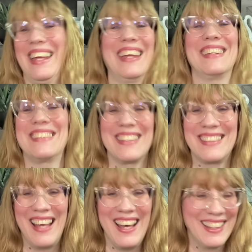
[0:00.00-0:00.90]
It's just
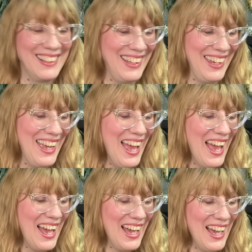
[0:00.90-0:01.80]
ugly.
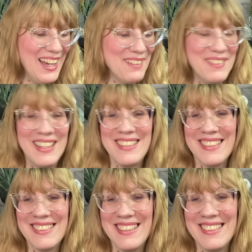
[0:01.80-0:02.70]
It
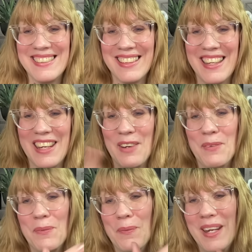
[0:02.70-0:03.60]
just is like a
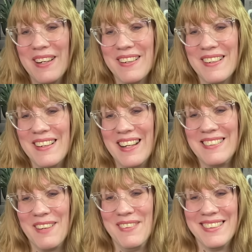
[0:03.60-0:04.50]
weird,
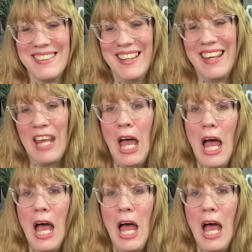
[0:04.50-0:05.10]
it's almost like